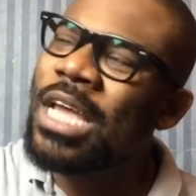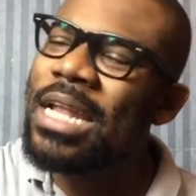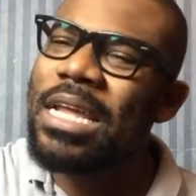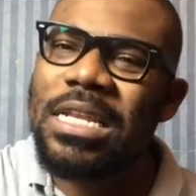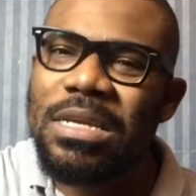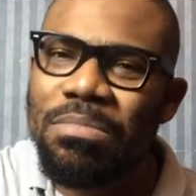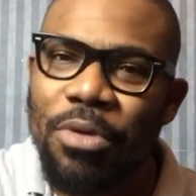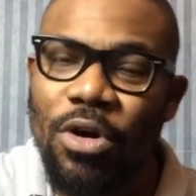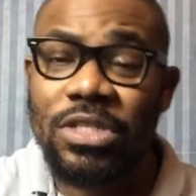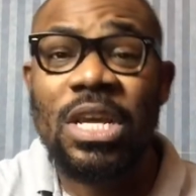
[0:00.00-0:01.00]
to Canadian
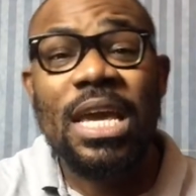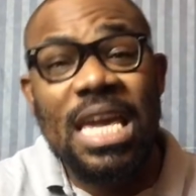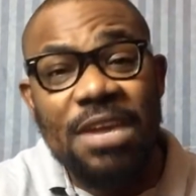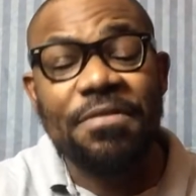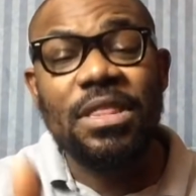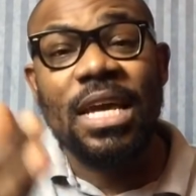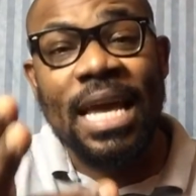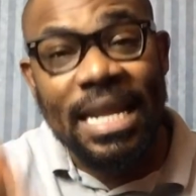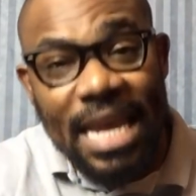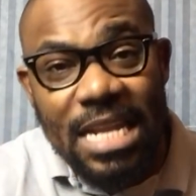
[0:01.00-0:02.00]
borders. Even the
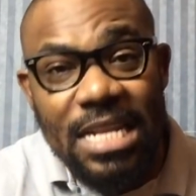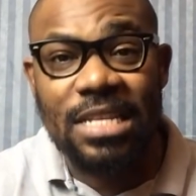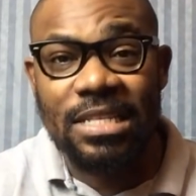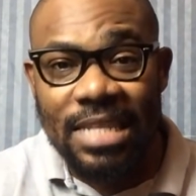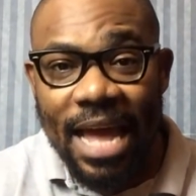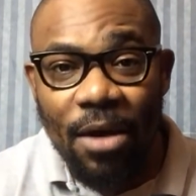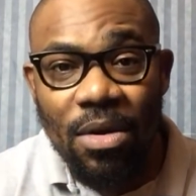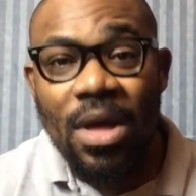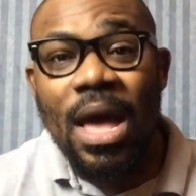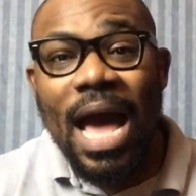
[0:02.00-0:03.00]
Canadians
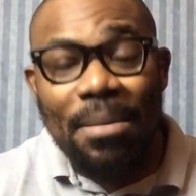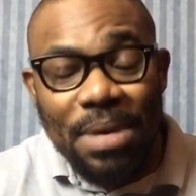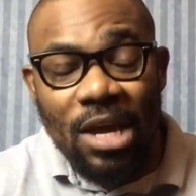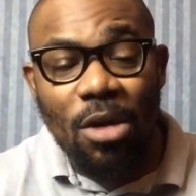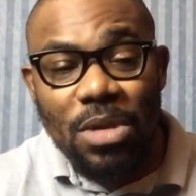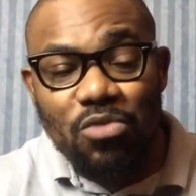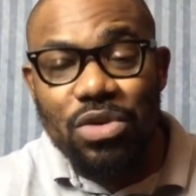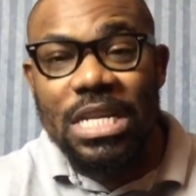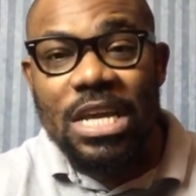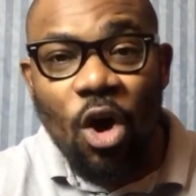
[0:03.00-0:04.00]
now are becoming
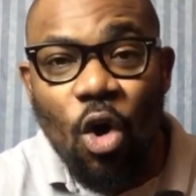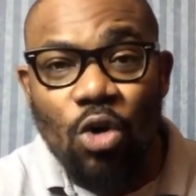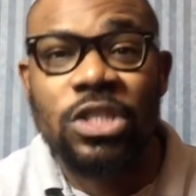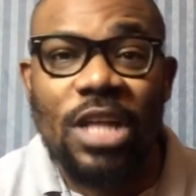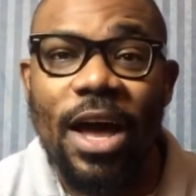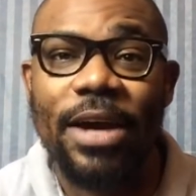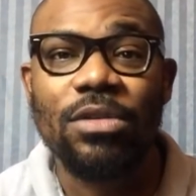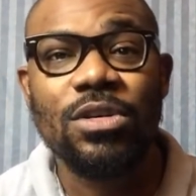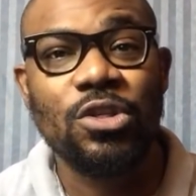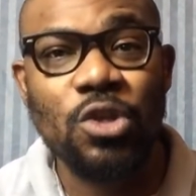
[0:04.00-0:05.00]
really
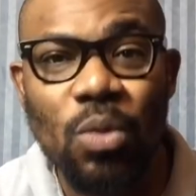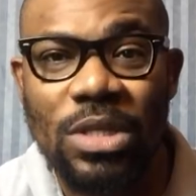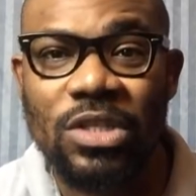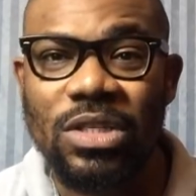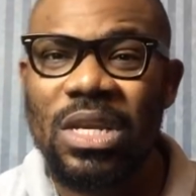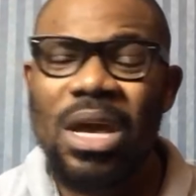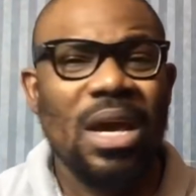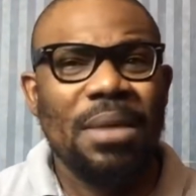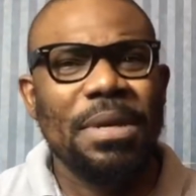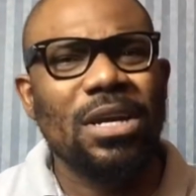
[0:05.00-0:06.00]
hostile towards us
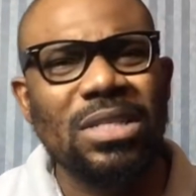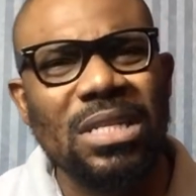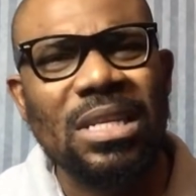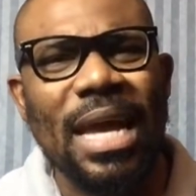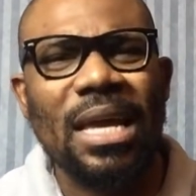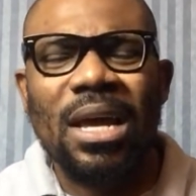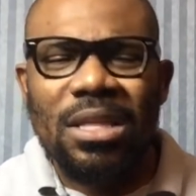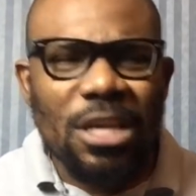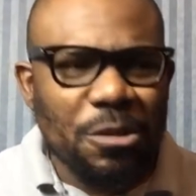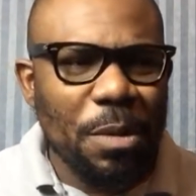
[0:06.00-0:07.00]
because it's like
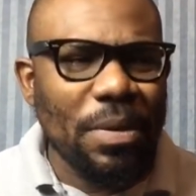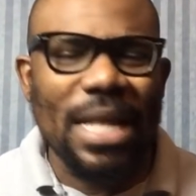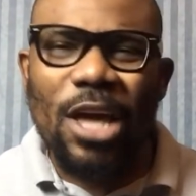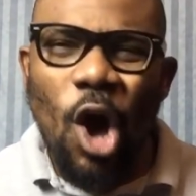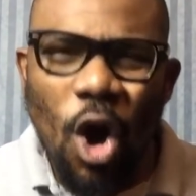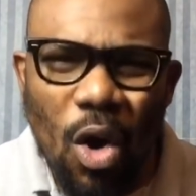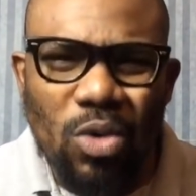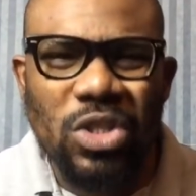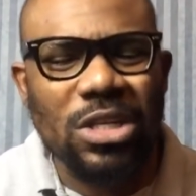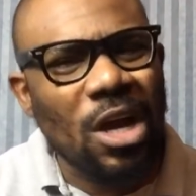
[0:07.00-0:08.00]
these people are the
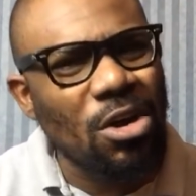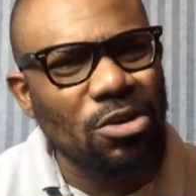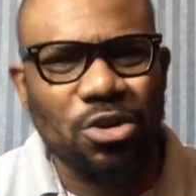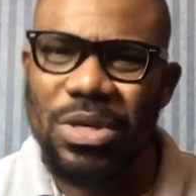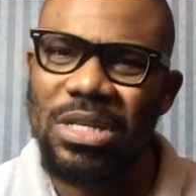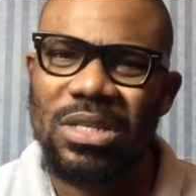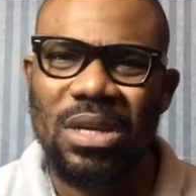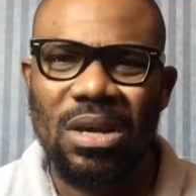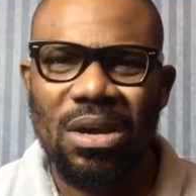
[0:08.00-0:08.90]
host countries.